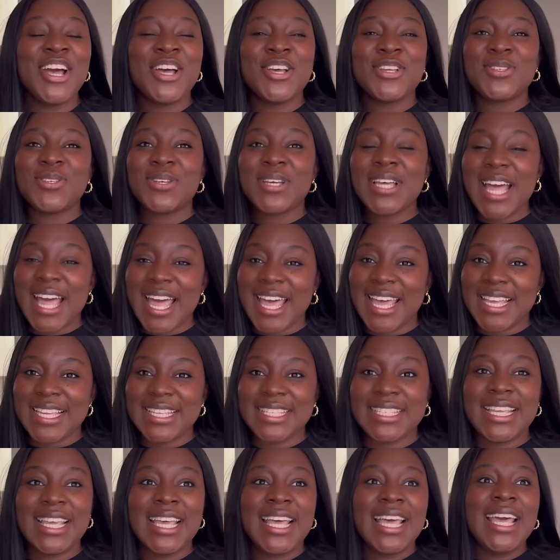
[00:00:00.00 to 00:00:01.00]
So
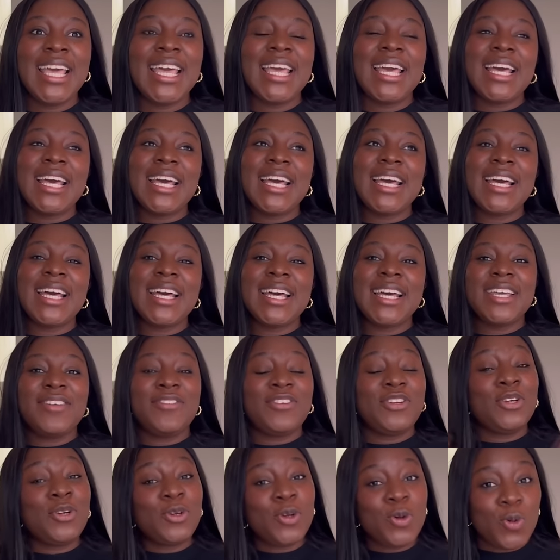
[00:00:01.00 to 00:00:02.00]
guys, uh, if
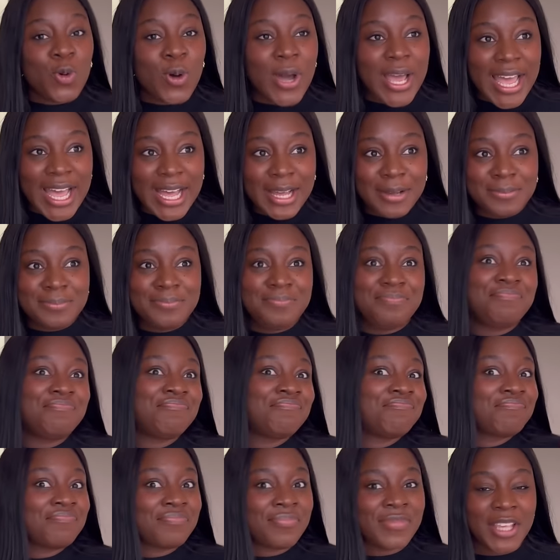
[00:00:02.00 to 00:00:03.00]
you don't know who I am,
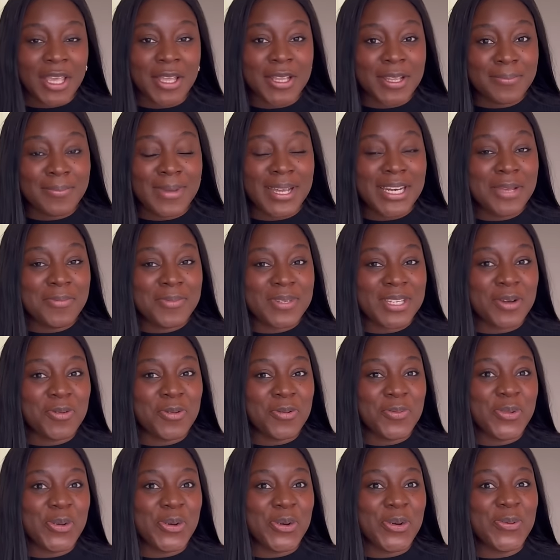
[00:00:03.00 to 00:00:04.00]
my name is
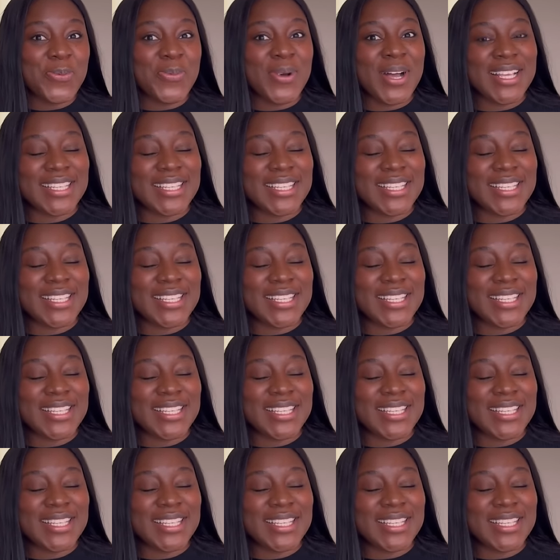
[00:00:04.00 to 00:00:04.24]
Awhobiwom.